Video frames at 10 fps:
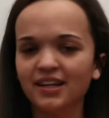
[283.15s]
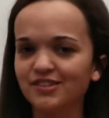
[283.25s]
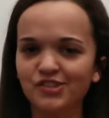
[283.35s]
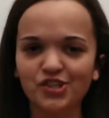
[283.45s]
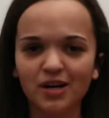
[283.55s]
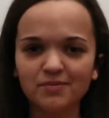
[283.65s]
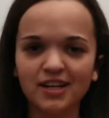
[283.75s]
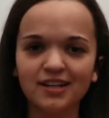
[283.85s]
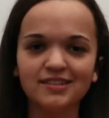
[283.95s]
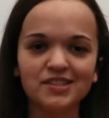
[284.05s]
gets the job
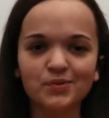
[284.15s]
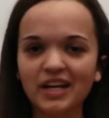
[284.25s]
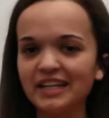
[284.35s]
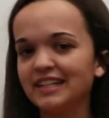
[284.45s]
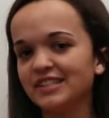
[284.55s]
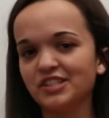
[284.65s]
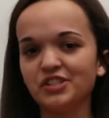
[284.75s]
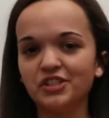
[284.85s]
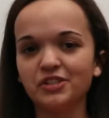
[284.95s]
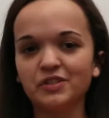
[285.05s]
done does what I need it to
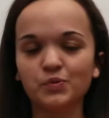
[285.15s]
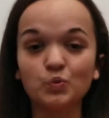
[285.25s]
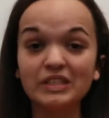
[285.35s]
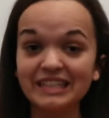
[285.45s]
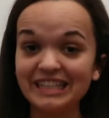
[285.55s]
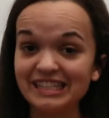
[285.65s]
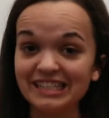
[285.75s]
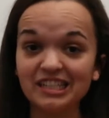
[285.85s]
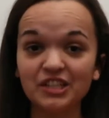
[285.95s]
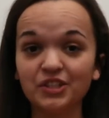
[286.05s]
do it's really
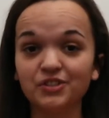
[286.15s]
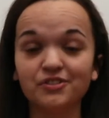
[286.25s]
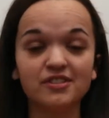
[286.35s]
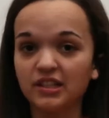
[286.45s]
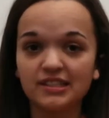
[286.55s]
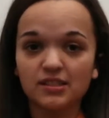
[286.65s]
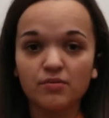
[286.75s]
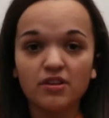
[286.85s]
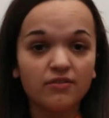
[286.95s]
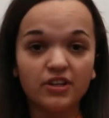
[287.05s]
easy to use like some
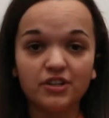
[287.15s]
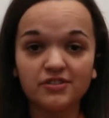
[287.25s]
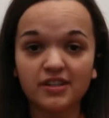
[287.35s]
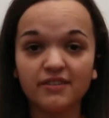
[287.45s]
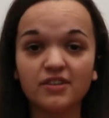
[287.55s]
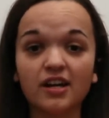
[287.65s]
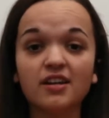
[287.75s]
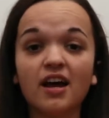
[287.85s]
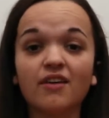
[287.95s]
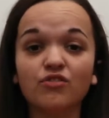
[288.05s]
of the videos that I've
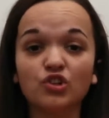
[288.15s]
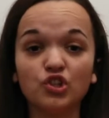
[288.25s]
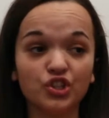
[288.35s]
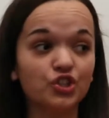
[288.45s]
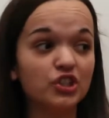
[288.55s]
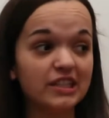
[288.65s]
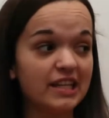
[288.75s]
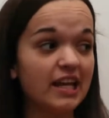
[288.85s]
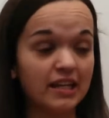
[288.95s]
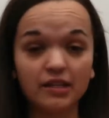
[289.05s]
done have literally
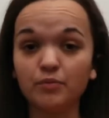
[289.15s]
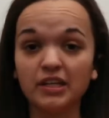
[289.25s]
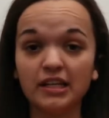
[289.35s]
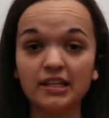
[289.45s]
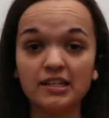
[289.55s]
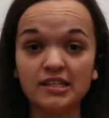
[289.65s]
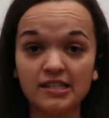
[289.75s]
taken me